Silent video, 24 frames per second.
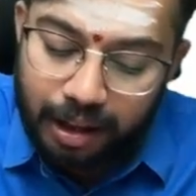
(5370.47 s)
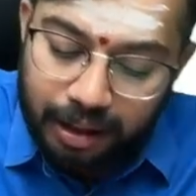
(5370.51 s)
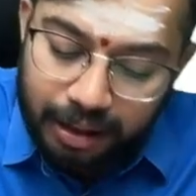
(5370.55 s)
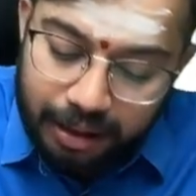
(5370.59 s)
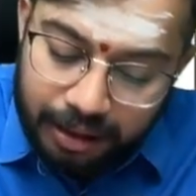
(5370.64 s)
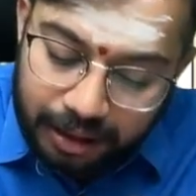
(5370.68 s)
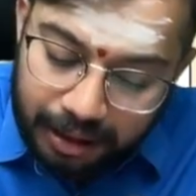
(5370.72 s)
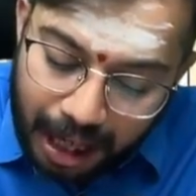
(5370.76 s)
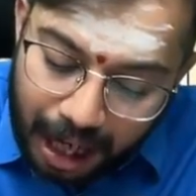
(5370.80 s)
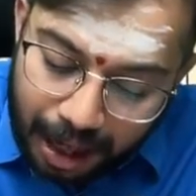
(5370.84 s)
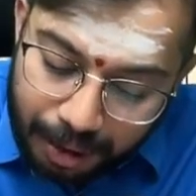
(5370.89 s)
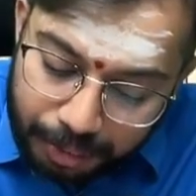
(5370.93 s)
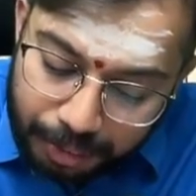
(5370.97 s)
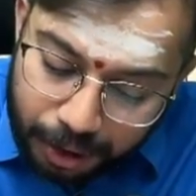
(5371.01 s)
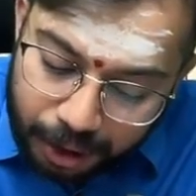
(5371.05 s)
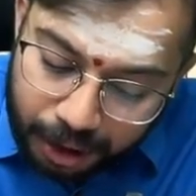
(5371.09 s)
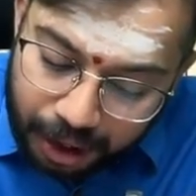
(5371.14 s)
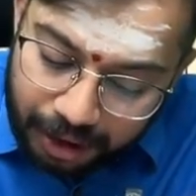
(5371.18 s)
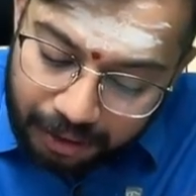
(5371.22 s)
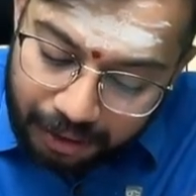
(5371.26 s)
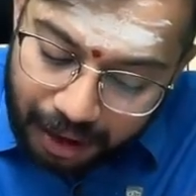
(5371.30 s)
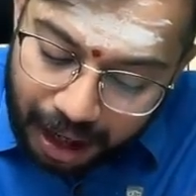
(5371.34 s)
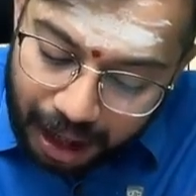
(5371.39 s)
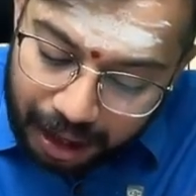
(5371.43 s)
Stamp
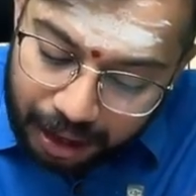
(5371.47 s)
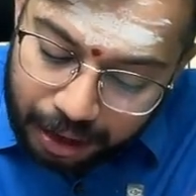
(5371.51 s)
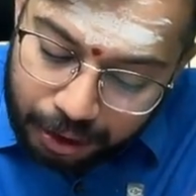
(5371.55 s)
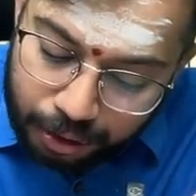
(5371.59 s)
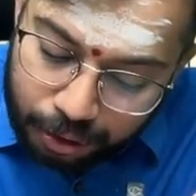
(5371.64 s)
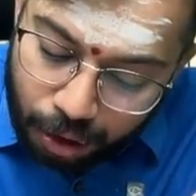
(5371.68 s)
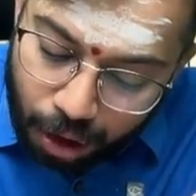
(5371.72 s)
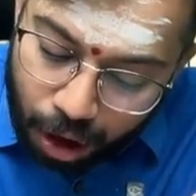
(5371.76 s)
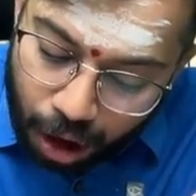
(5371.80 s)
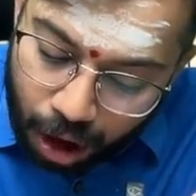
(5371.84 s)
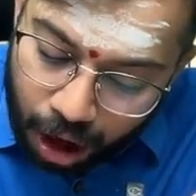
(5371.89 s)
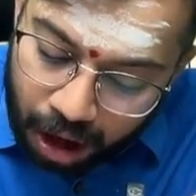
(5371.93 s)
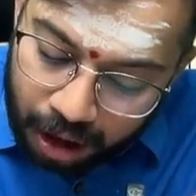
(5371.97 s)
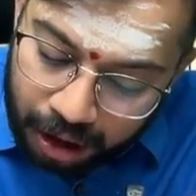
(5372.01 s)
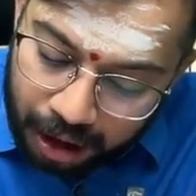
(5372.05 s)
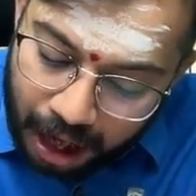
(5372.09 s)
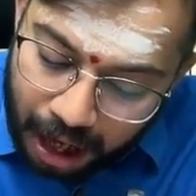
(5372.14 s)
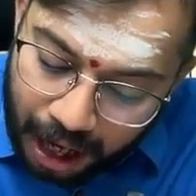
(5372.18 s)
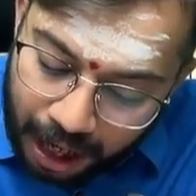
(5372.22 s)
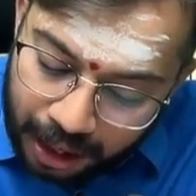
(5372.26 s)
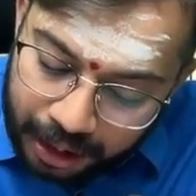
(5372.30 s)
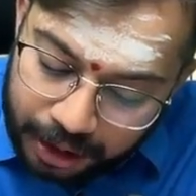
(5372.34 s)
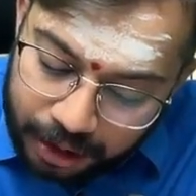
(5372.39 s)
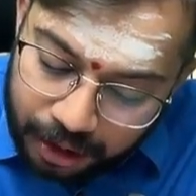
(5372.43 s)
duty value or
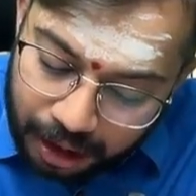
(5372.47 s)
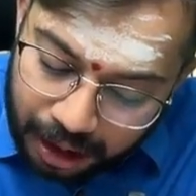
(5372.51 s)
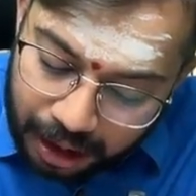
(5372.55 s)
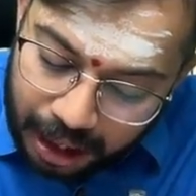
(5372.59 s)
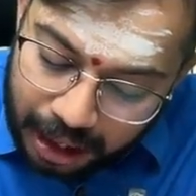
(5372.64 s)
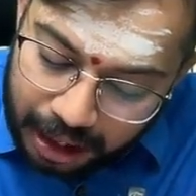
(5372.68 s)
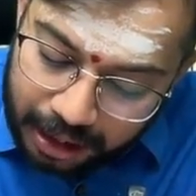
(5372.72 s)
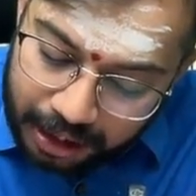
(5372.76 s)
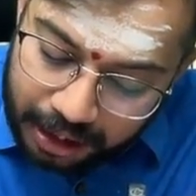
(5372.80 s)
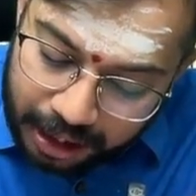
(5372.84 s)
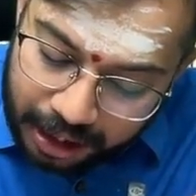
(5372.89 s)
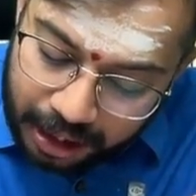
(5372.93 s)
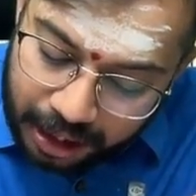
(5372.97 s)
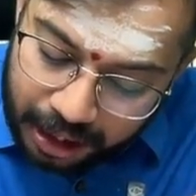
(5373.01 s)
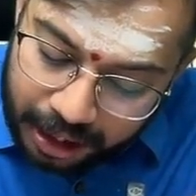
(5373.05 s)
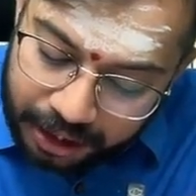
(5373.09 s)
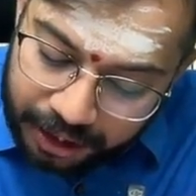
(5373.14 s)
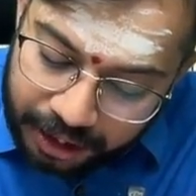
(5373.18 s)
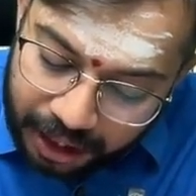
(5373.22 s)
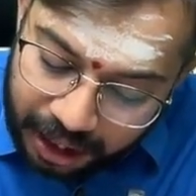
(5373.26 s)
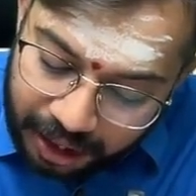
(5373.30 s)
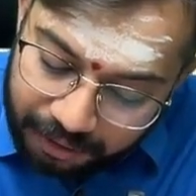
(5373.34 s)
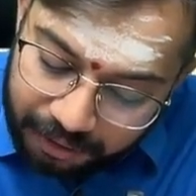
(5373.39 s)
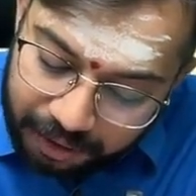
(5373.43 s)
actual
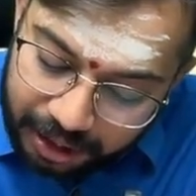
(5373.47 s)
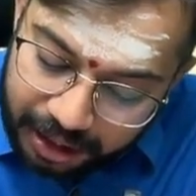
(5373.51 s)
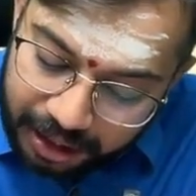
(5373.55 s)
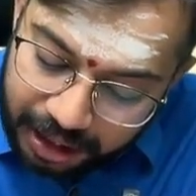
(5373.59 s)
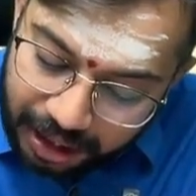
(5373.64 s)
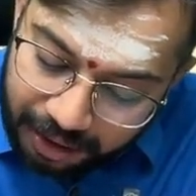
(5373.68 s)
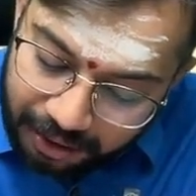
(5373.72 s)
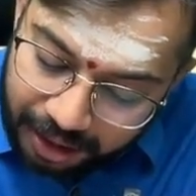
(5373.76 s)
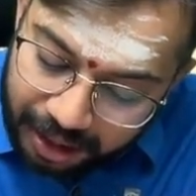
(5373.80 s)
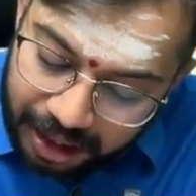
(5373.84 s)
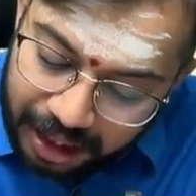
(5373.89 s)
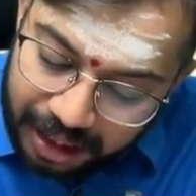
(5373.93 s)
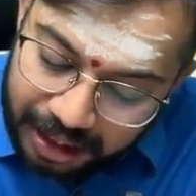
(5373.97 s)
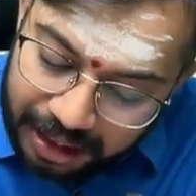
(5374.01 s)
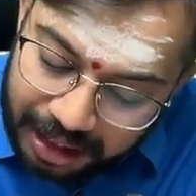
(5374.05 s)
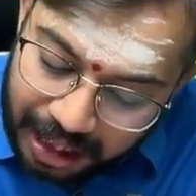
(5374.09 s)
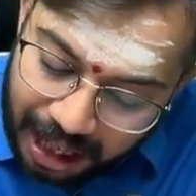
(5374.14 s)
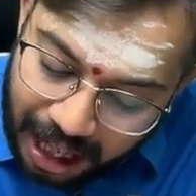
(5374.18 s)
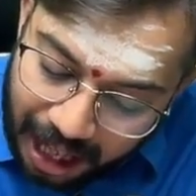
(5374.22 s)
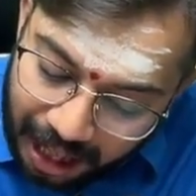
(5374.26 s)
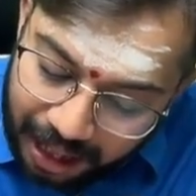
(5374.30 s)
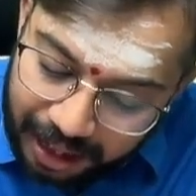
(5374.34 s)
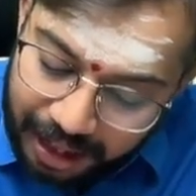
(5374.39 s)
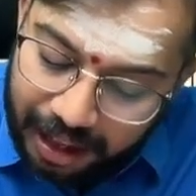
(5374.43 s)
consideration, whichever is
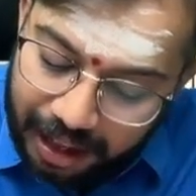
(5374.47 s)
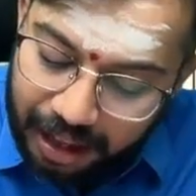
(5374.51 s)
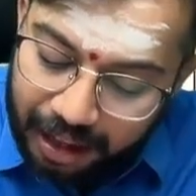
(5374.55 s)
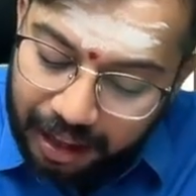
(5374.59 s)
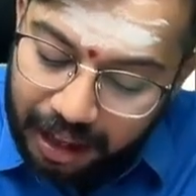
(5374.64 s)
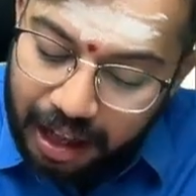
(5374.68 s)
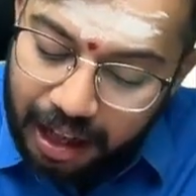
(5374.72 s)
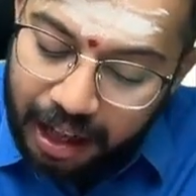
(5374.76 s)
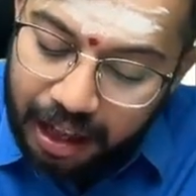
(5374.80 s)
higher,